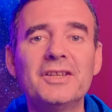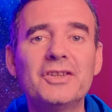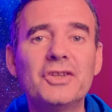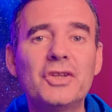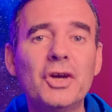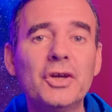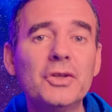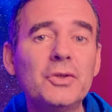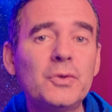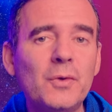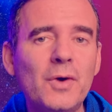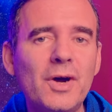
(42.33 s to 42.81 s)

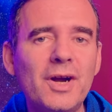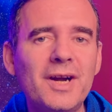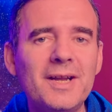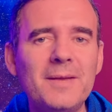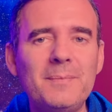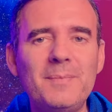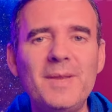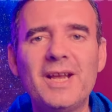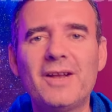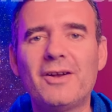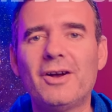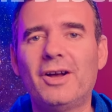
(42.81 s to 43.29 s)
Don't worry
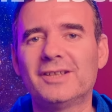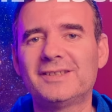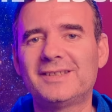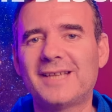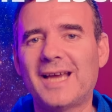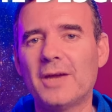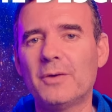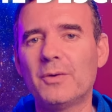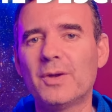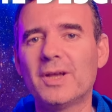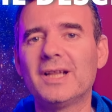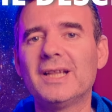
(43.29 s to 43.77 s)
because
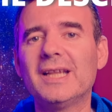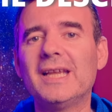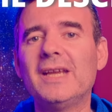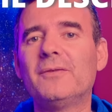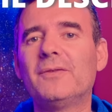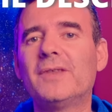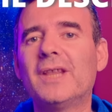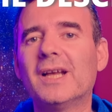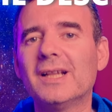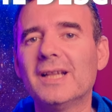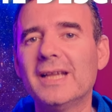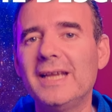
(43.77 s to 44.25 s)
I will
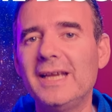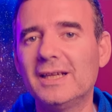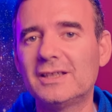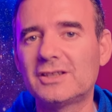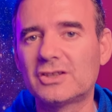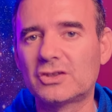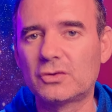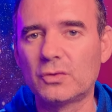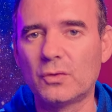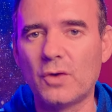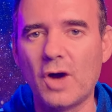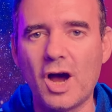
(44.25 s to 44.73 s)
leave the
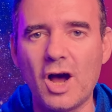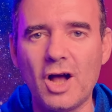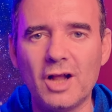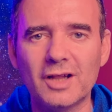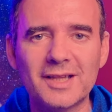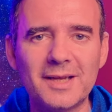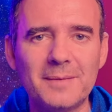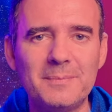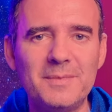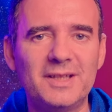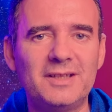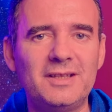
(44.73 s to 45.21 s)
links to all
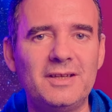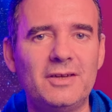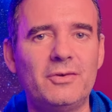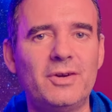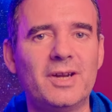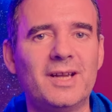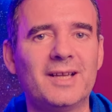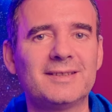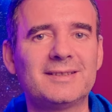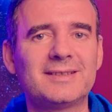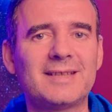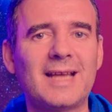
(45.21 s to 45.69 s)
the
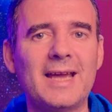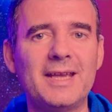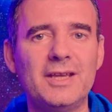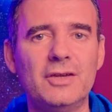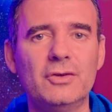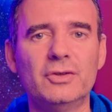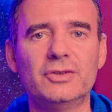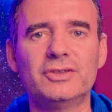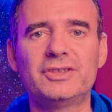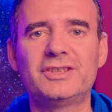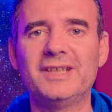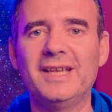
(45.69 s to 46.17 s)
materials I
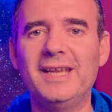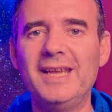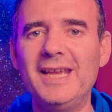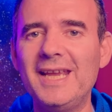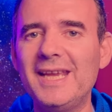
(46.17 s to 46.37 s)
use